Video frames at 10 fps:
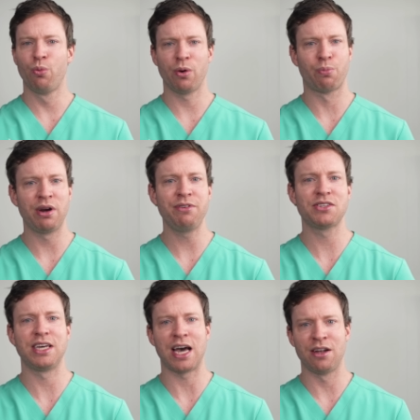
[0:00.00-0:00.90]
were
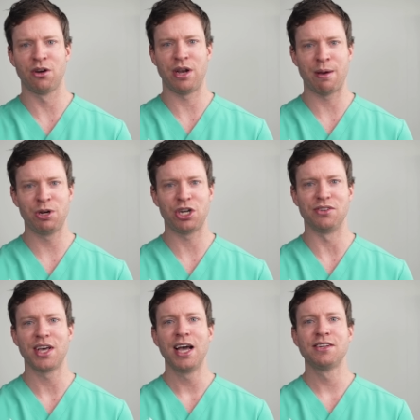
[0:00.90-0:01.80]
previously unknown
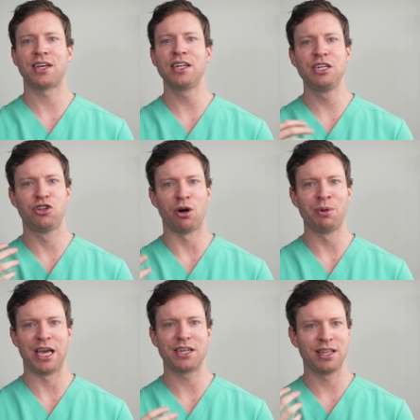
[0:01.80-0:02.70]
amateurs, suddenly
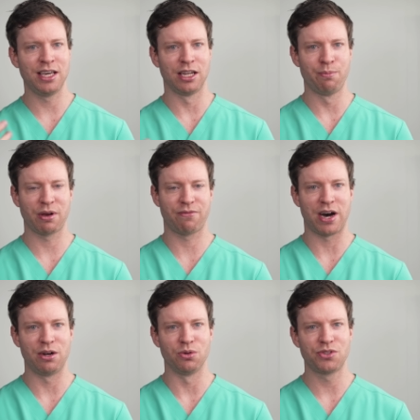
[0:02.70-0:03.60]
dominate the Olympic
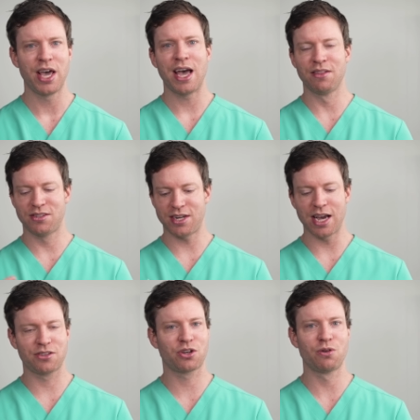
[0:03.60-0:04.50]
finals, and the
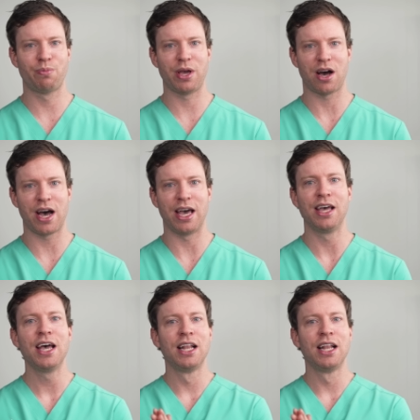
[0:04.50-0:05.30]
stakes couldn't be higher.